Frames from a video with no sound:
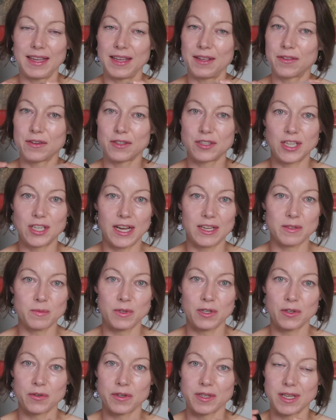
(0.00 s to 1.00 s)
Either
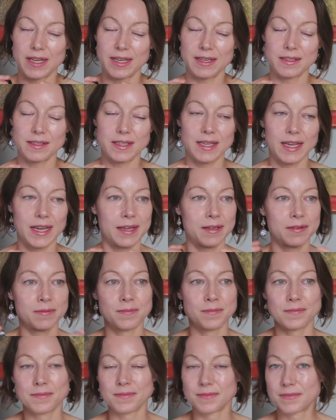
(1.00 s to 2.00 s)
jasmine or ylang
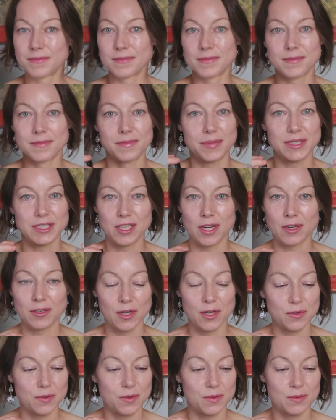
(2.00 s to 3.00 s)
ylang, but y'all
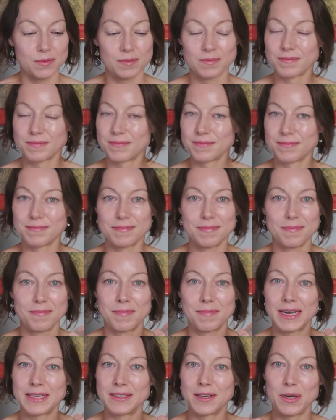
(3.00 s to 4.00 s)
know
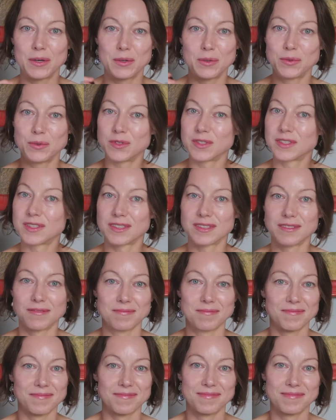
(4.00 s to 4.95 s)
my nose.